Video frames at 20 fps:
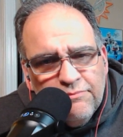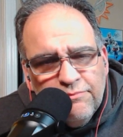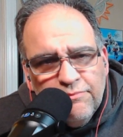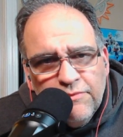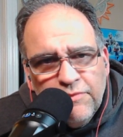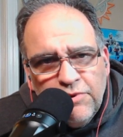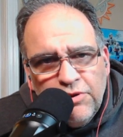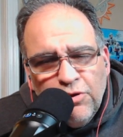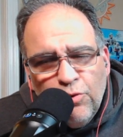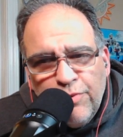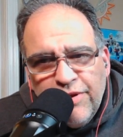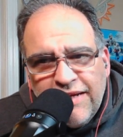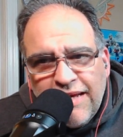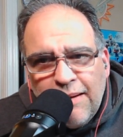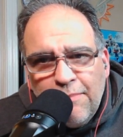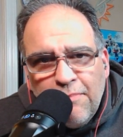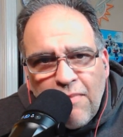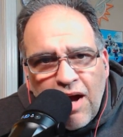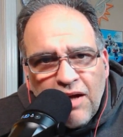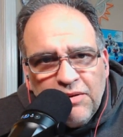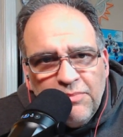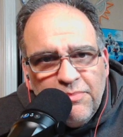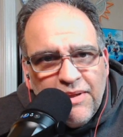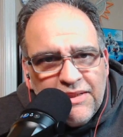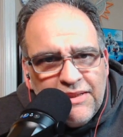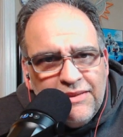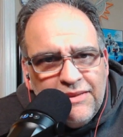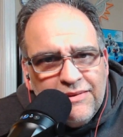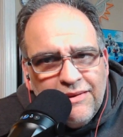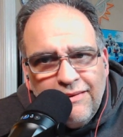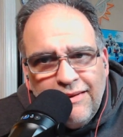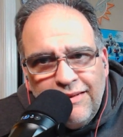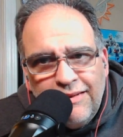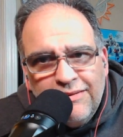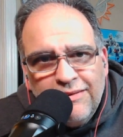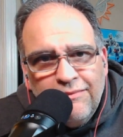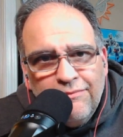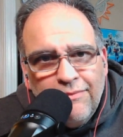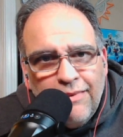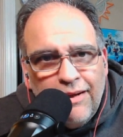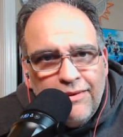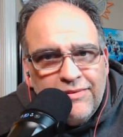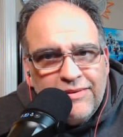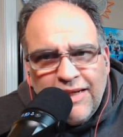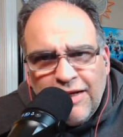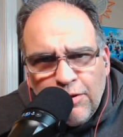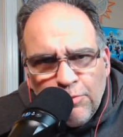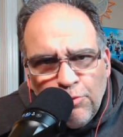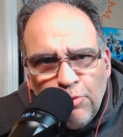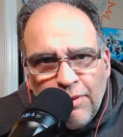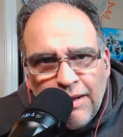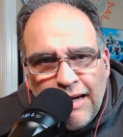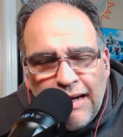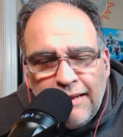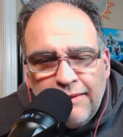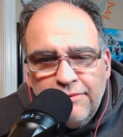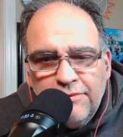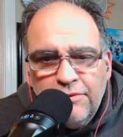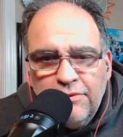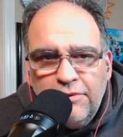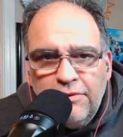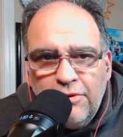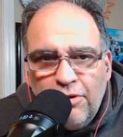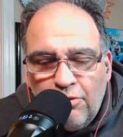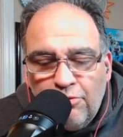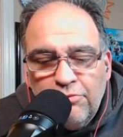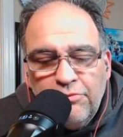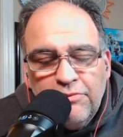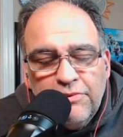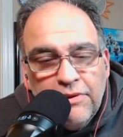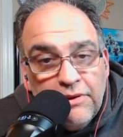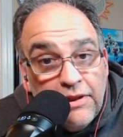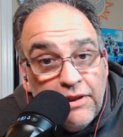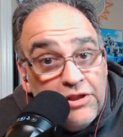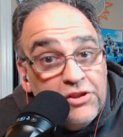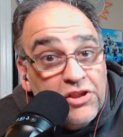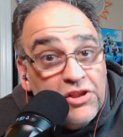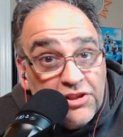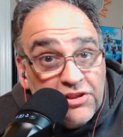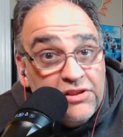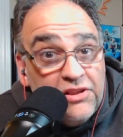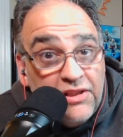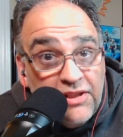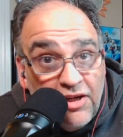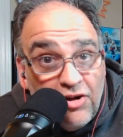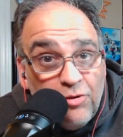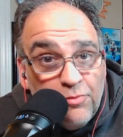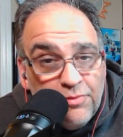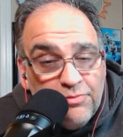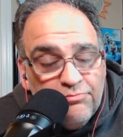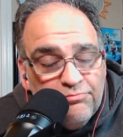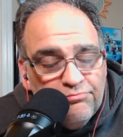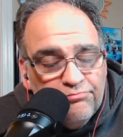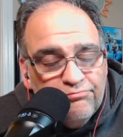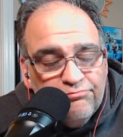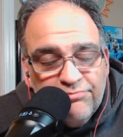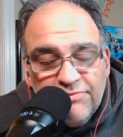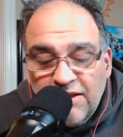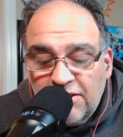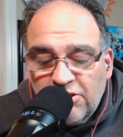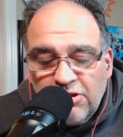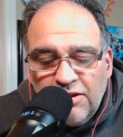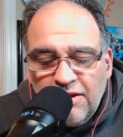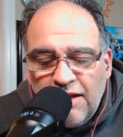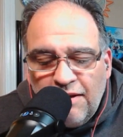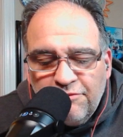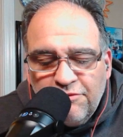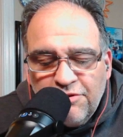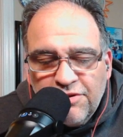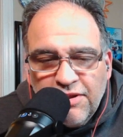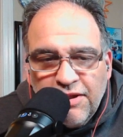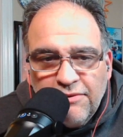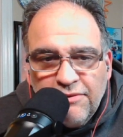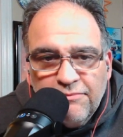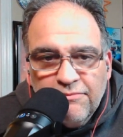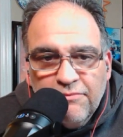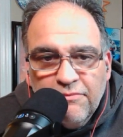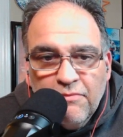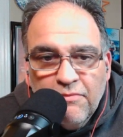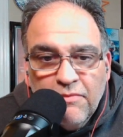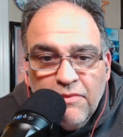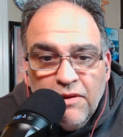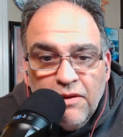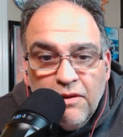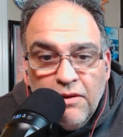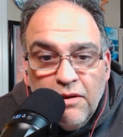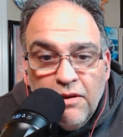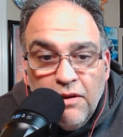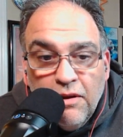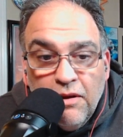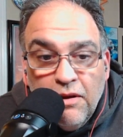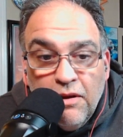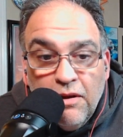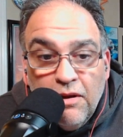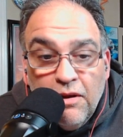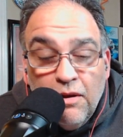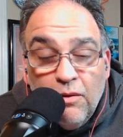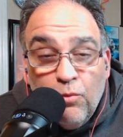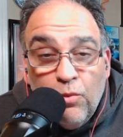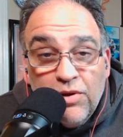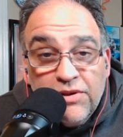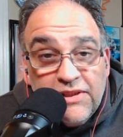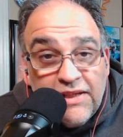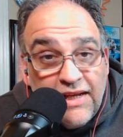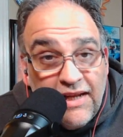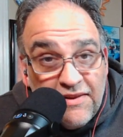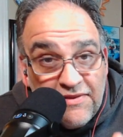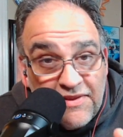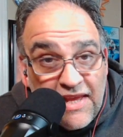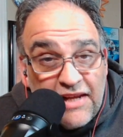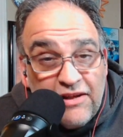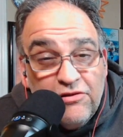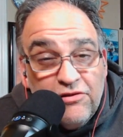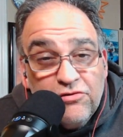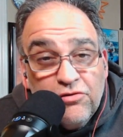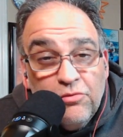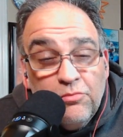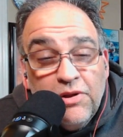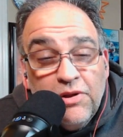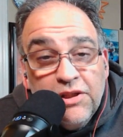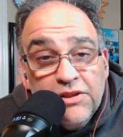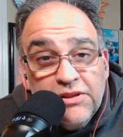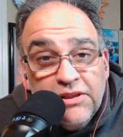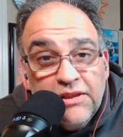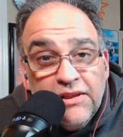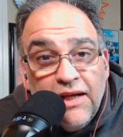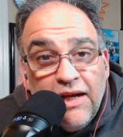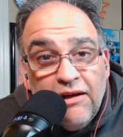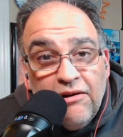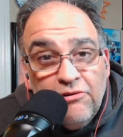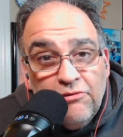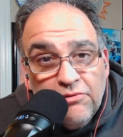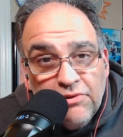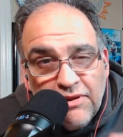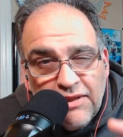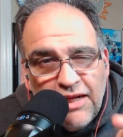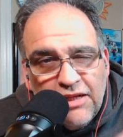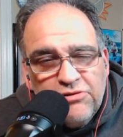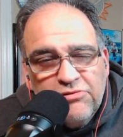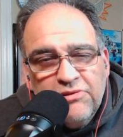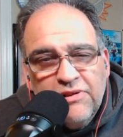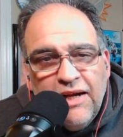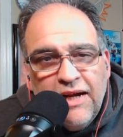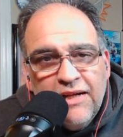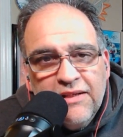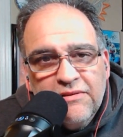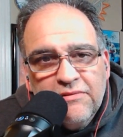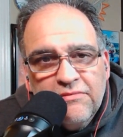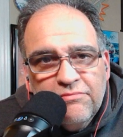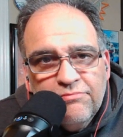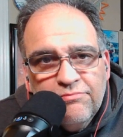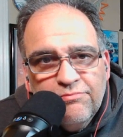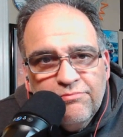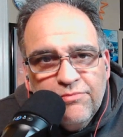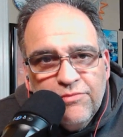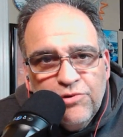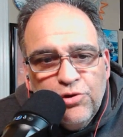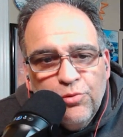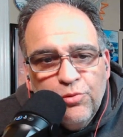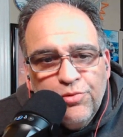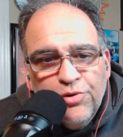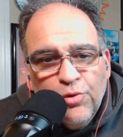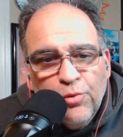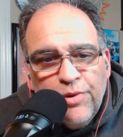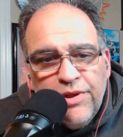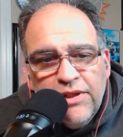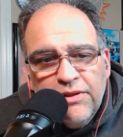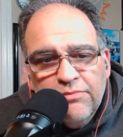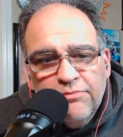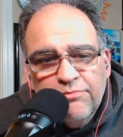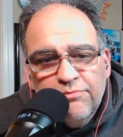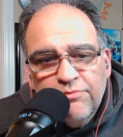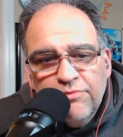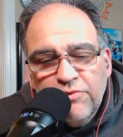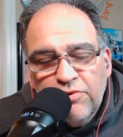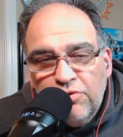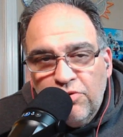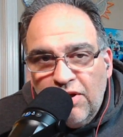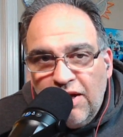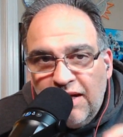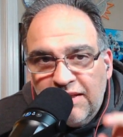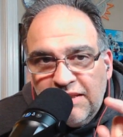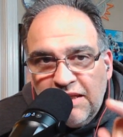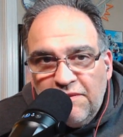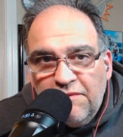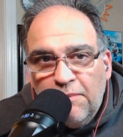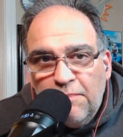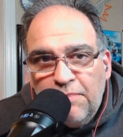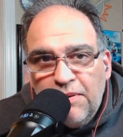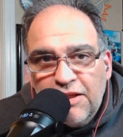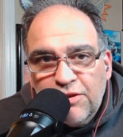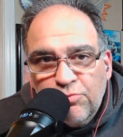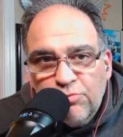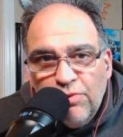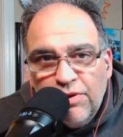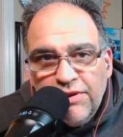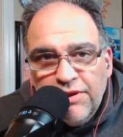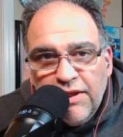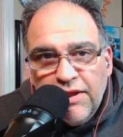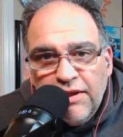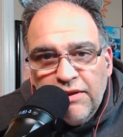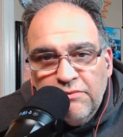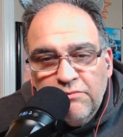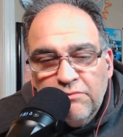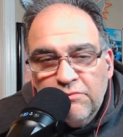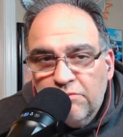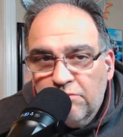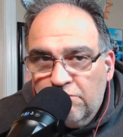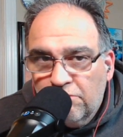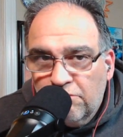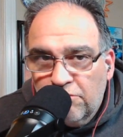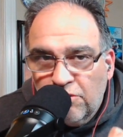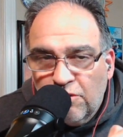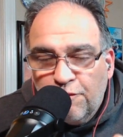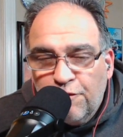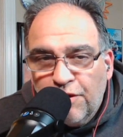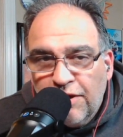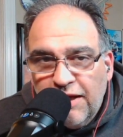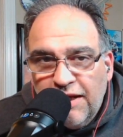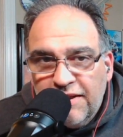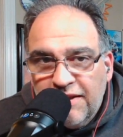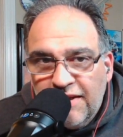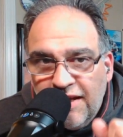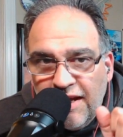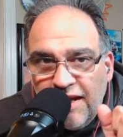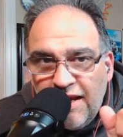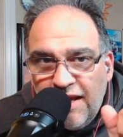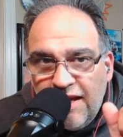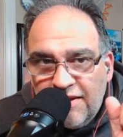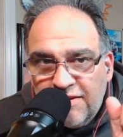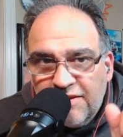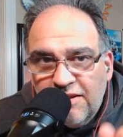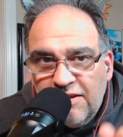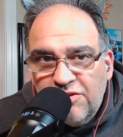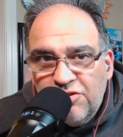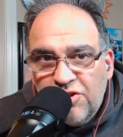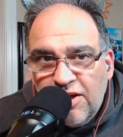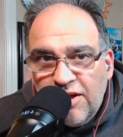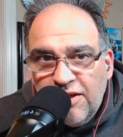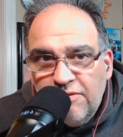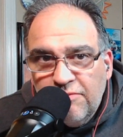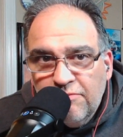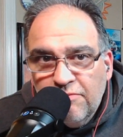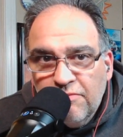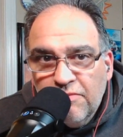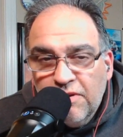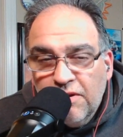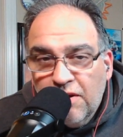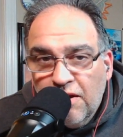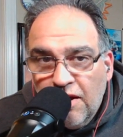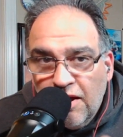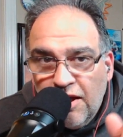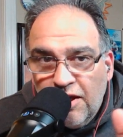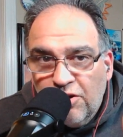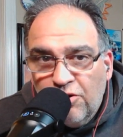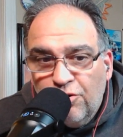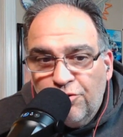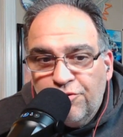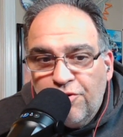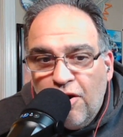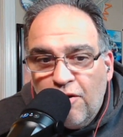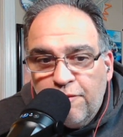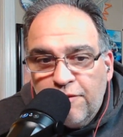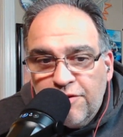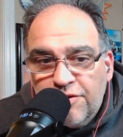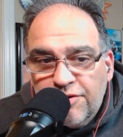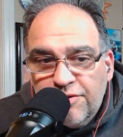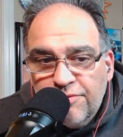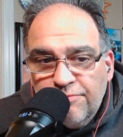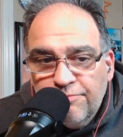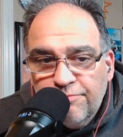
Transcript: You know, we can't mock him as he's a terrible guy. No, he just needs help. That's all I have to say. Once again, thank you so much, and I'll catch you guys during the week. You guys have a blessed one, and don't forget, SNJ and go Dolphins.